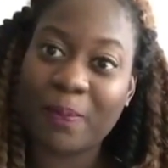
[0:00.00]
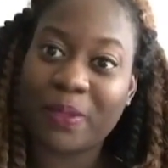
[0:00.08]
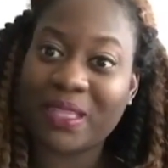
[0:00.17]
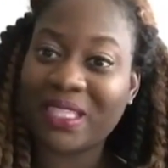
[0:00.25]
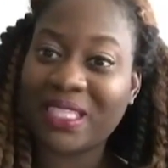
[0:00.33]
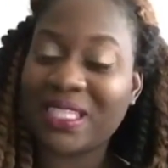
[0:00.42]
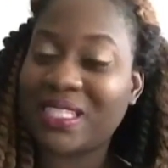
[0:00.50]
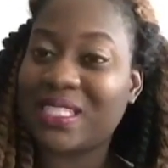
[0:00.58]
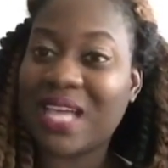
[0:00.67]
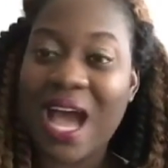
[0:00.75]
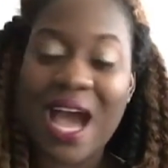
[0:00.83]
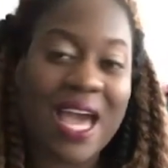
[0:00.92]
please,
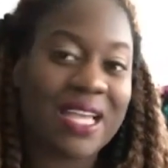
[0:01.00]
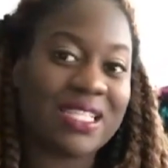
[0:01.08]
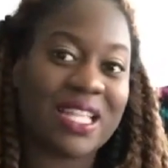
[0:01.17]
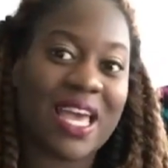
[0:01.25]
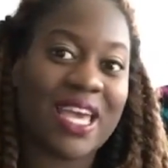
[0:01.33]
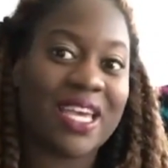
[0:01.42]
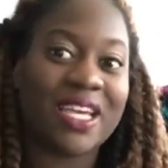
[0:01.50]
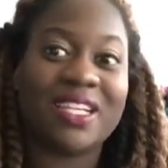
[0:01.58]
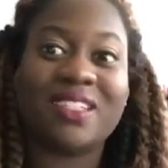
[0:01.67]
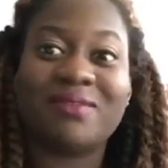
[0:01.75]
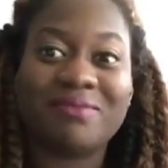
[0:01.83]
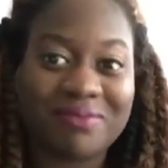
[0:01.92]
guys. Like,
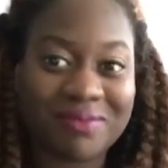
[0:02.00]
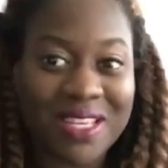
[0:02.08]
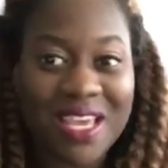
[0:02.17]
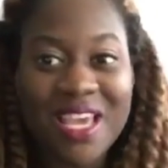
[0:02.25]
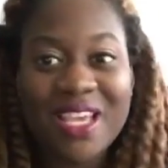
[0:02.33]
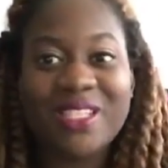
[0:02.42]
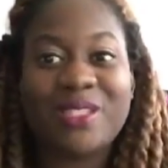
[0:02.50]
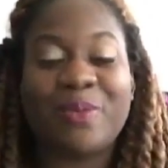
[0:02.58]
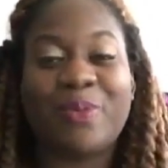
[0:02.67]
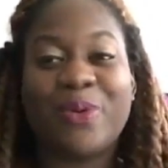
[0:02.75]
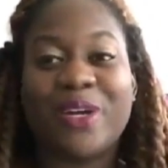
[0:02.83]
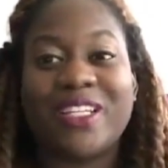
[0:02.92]

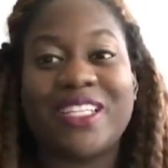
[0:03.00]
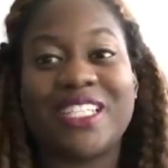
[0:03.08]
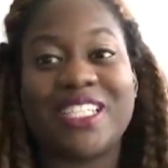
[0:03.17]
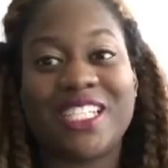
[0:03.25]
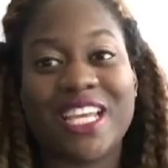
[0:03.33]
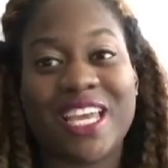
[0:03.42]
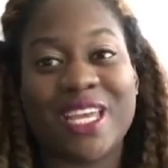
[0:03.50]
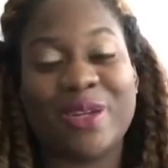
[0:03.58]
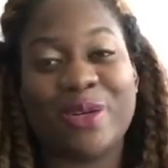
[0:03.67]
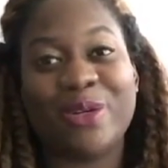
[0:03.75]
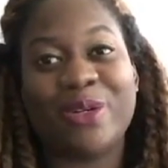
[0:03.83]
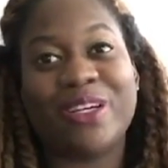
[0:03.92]
support this
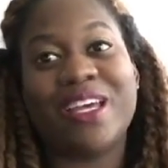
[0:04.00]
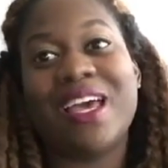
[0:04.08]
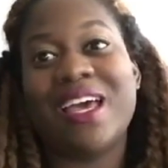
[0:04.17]
channel.